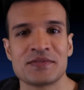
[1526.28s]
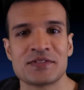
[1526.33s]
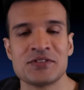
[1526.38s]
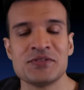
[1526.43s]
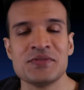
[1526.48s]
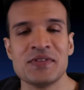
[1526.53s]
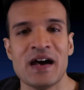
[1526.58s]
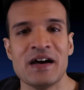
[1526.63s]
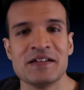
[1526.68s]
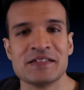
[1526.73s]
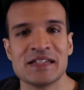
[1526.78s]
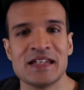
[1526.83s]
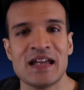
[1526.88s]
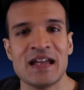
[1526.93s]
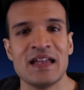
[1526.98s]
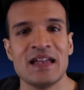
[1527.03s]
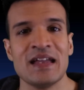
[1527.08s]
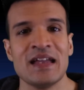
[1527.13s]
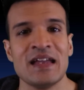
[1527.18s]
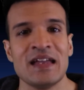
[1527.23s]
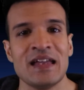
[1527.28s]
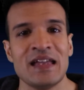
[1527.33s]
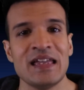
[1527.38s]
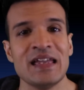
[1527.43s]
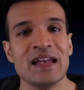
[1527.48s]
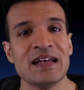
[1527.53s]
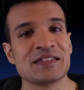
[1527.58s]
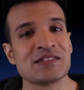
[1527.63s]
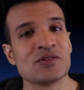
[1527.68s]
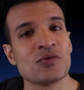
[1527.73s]
2008, he
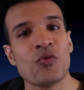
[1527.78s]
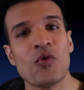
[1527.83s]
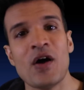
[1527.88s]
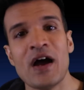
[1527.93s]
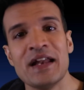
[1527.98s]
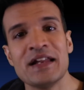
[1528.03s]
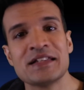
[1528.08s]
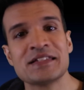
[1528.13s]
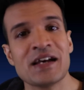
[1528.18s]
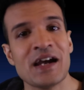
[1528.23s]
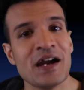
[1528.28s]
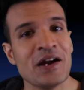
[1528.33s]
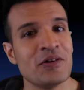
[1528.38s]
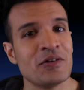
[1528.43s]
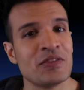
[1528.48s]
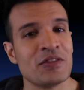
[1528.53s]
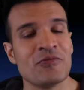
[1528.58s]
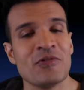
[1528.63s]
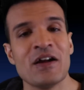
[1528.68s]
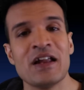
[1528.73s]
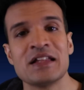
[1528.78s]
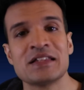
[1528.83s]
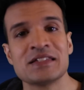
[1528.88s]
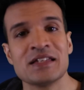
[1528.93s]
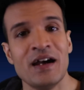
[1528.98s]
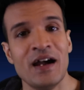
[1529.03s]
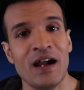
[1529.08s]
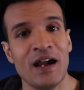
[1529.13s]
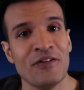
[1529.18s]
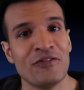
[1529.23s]
has the white attire and the red
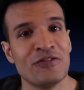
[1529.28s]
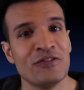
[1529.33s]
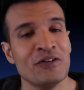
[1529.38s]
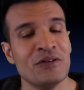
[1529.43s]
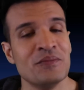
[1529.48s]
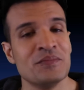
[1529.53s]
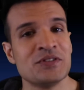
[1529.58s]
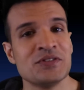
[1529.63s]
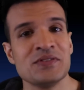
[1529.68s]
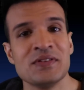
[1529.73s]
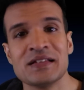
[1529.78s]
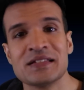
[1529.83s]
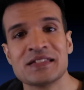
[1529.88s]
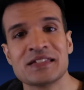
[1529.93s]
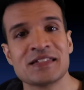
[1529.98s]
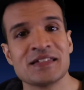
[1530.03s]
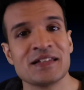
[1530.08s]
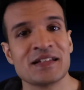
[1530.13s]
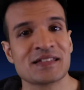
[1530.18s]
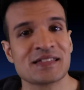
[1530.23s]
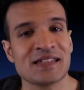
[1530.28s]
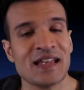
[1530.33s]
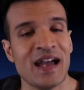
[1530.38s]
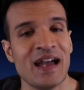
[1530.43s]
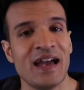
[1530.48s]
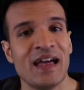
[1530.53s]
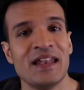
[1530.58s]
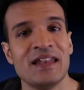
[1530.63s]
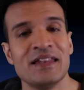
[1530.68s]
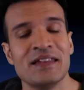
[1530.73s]
attire from 2006
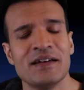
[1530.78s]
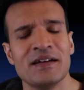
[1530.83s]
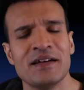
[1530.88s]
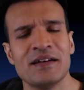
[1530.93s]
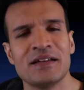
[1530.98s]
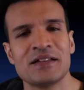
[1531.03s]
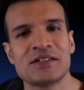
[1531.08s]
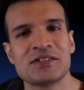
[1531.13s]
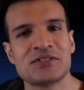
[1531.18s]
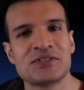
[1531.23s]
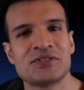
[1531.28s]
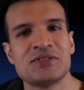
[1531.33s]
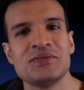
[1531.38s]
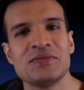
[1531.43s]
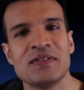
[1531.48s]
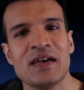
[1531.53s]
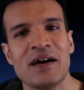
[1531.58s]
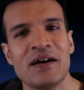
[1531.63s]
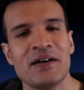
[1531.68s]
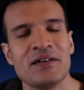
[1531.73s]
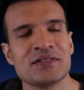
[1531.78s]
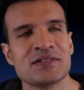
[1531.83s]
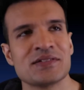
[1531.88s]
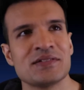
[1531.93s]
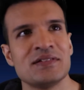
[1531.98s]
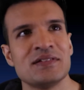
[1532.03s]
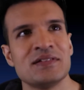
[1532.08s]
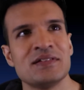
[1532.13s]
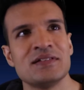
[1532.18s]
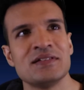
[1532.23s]
and
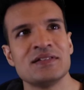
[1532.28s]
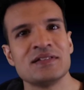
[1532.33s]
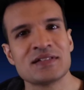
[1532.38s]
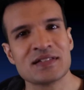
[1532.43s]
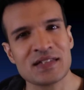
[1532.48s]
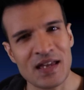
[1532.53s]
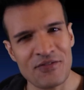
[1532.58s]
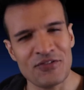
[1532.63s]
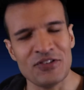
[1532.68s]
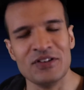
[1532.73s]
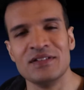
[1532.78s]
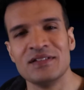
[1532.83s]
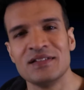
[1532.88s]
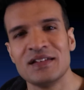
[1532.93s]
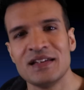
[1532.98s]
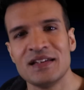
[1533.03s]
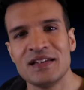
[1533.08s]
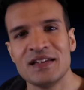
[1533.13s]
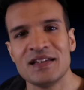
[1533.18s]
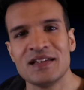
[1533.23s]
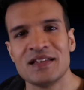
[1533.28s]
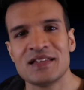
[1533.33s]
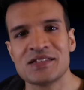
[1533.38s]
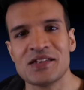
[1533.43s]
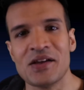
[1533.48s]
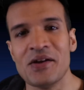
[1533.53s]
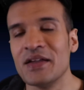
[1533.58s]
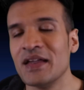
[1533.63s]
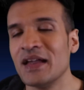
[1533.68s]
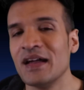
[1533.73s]
2007.
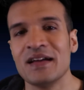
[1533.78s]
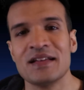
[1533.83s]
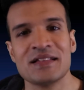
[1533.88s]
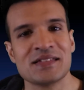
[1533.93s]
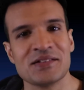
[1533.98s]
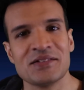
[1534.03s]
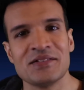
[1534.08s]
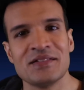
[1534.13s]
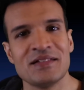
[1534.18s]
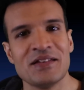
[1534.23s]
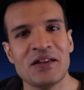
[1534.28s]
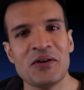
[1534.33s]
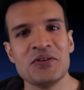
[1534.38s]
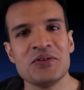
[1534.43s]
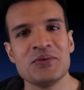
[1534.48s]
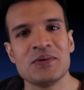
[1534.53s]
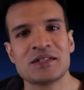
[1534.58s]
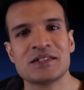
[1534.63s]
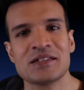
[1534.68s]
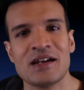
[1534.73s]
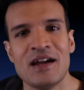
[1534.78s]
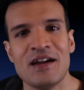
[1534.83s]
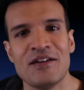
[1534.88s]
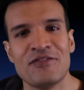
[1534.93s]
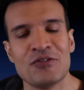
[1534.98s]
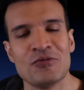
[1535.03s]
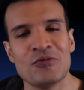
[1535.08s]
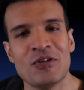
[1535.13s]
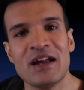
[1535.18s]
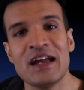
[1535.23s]
So yeah, so no new attire
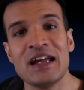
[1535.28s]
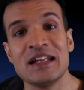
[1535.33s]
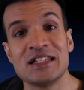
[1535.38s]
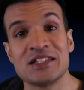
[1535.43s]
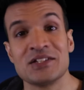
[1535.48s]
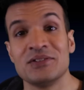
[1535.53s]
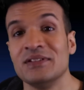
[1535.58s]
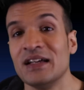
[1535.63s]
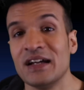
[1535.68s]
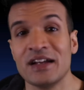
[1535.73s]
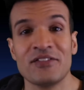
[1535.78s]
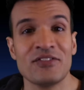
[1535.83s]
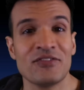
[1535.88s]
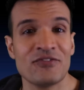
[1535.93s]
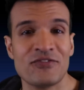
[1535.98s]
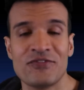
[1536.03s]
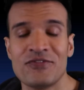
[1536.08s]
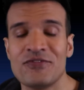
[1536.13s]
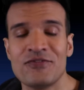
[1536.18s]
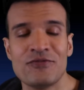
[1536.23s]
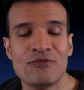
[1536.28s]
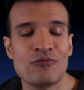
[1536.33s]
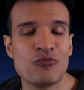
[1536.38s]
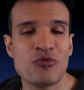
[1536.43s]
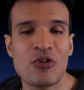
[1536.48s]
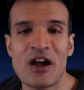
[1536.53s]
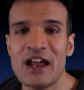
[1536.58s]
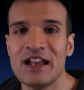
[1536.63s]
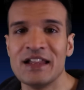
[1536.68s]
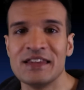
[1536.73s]
for Rey till like
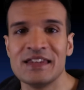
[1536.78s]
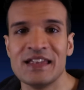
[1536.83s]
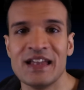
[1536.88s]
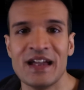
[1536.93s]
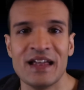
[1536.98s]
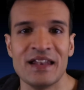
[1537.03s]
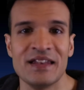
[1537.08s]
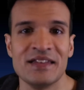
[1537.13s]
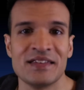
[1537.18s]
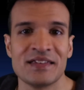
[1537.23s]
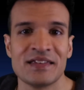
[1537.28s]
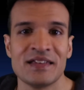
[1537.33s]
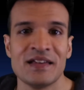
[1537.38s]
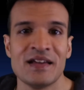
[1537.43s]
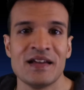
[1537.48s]
right at the end.